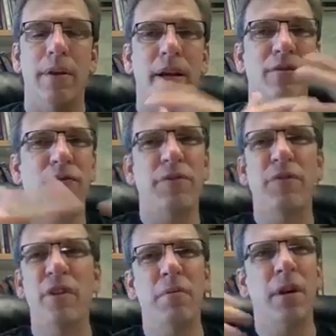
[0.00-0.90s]
in the next
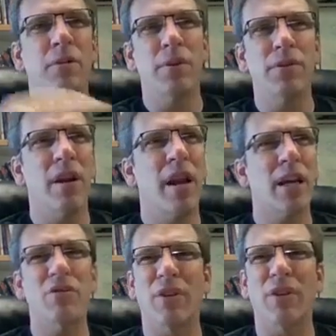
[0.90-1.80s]
15 minutes, what's the
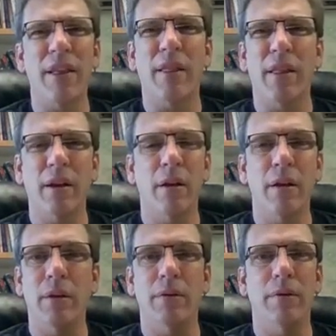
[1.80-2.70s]
next right thing to
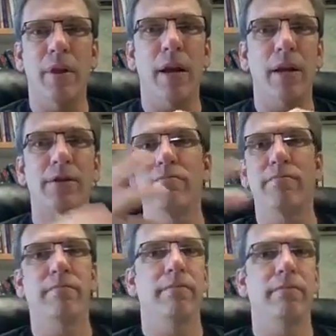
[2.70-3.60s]
do? In the next
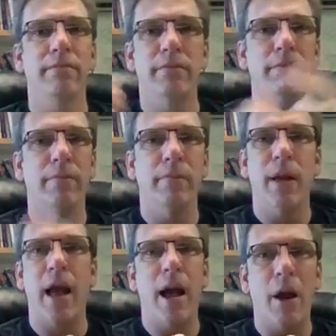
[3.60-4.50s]

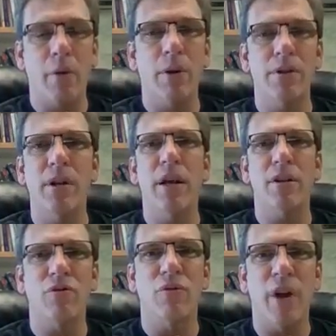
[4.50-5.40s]
hour, what's the
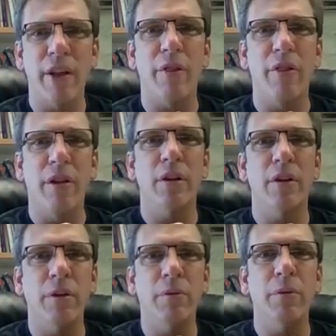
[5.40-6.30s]
next right thing to
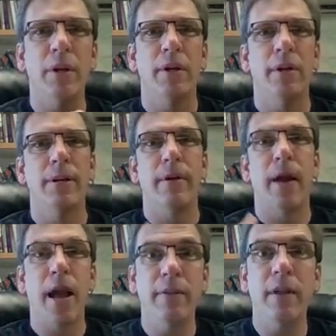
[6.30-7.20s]
do?
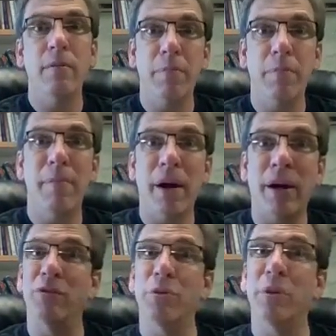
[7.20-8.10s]
And then be
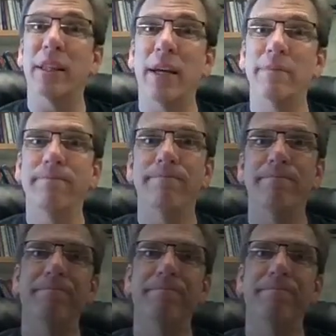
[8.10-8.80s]
about doing that.